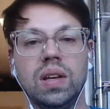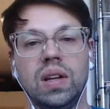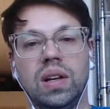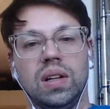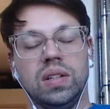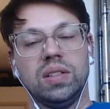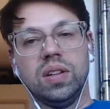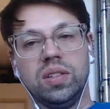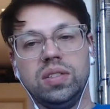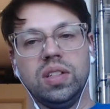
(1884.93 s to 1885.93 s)
And it's hard to
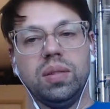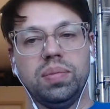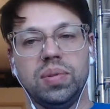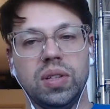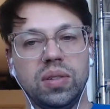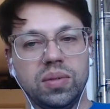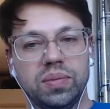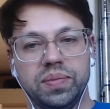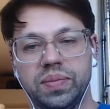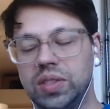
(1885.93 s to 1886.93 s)
skip
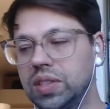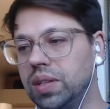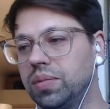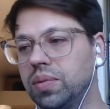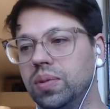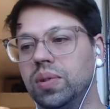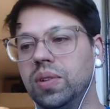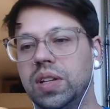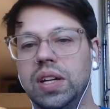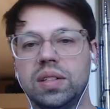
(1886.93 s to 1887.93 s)
through all that
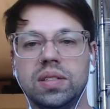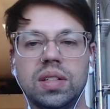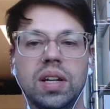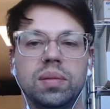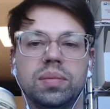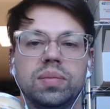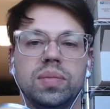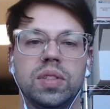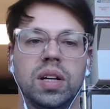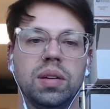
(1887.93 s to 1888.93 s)
time
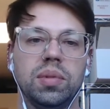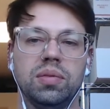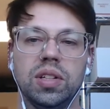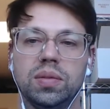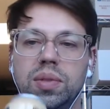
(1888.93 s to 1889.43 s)
investment.